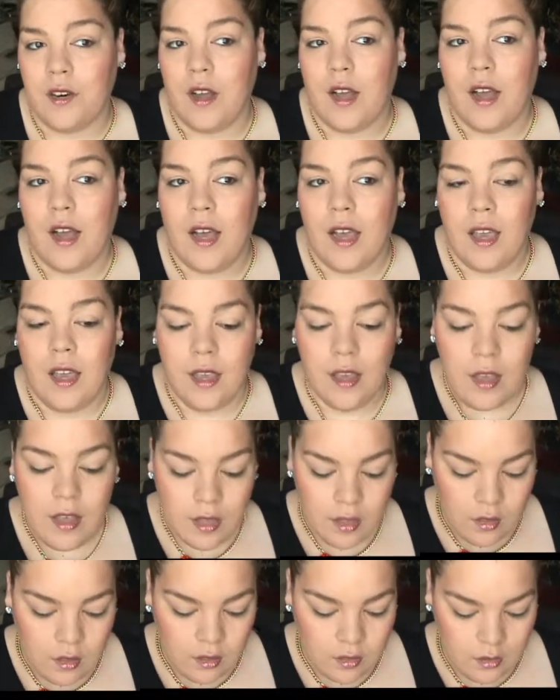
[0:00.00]
I
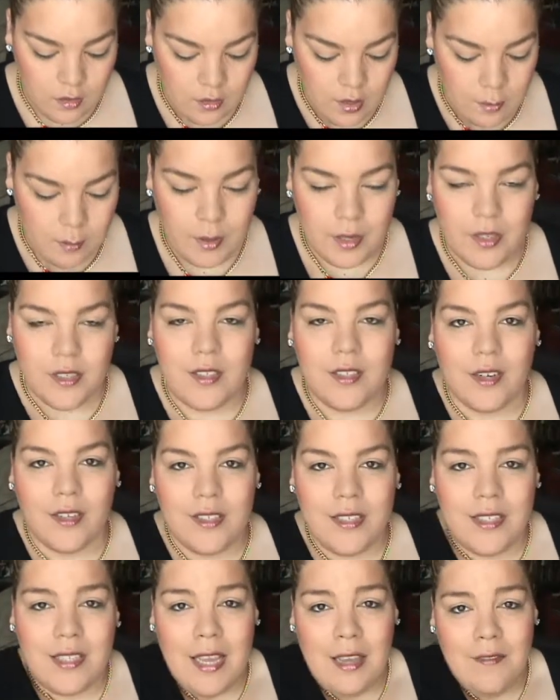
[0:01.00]
am going to start
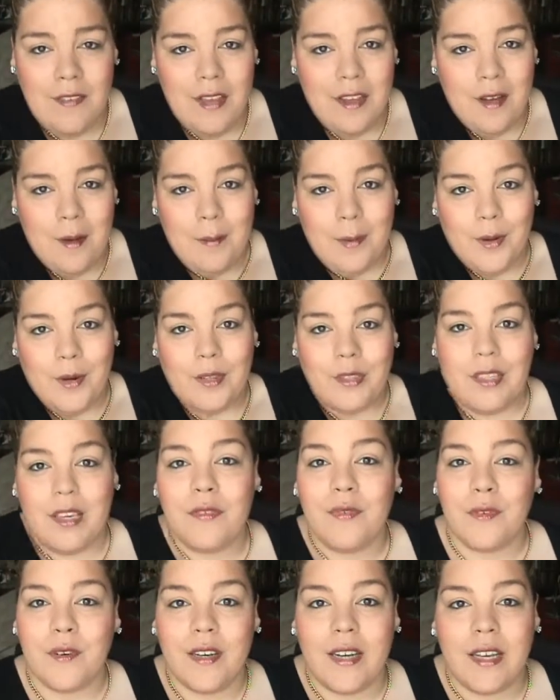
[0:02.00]
saving up early
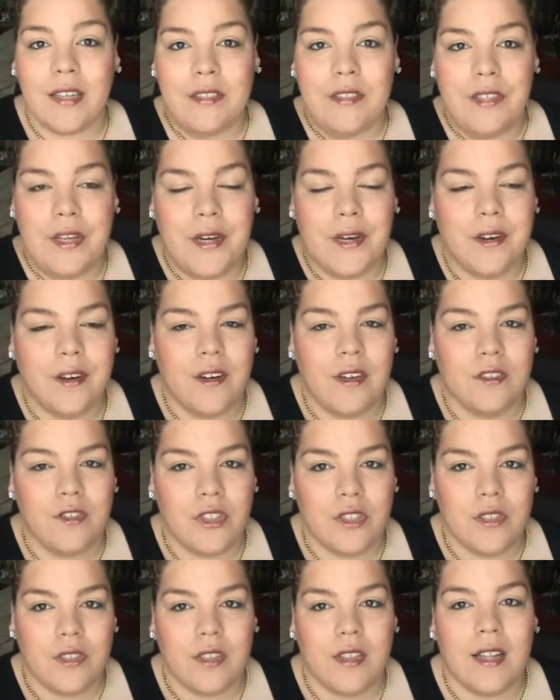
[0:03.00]
for next year
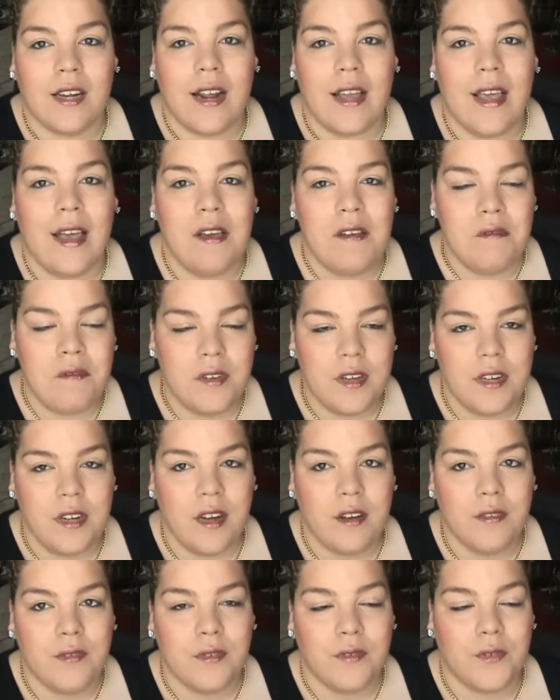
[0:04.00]
just so that I have
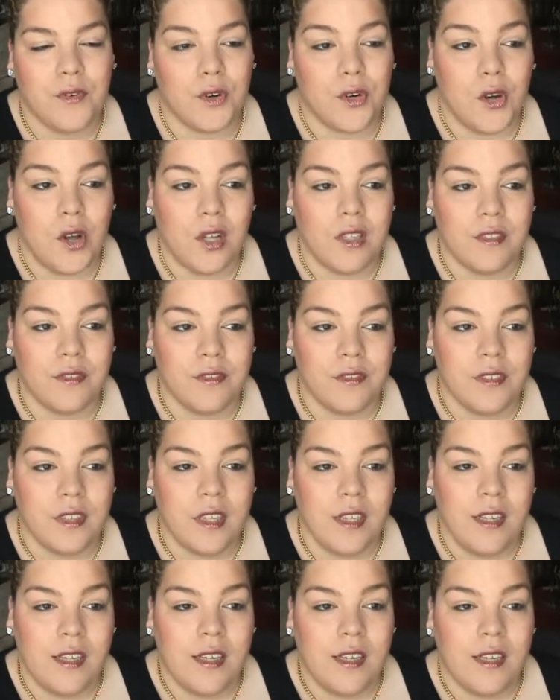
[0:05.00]
enough for all of
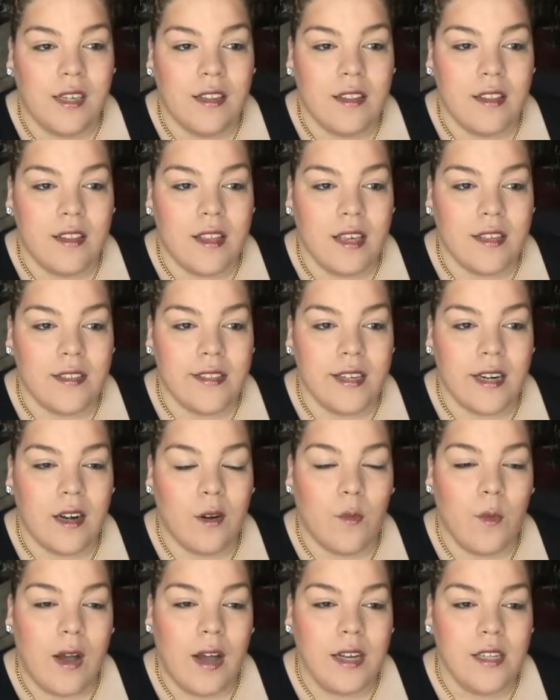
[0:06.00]
the things that
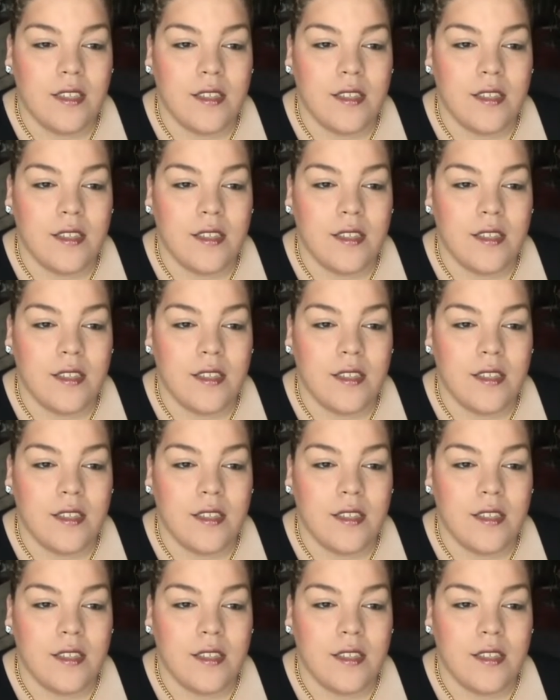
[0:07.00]
I want.